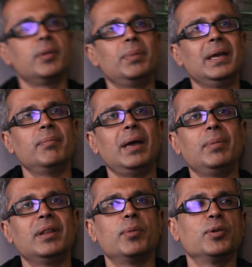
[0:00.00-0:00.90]
probably been
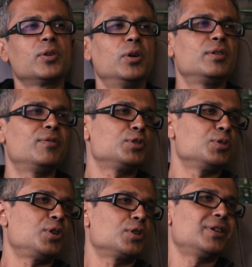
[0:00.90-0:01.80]
maybe the most
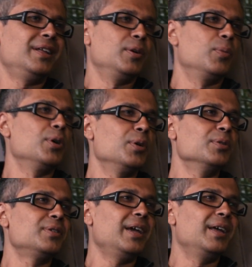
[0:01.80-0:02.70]
controversial doctor in the
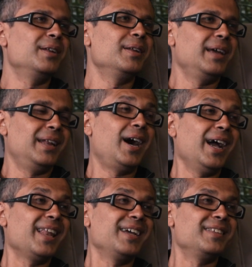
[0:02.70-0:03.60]
world in
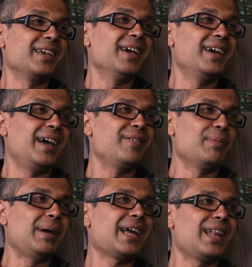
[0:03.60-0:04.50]
highlighting it and
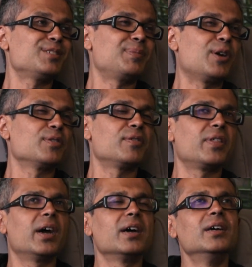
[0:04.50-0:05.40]
having backlash because of that.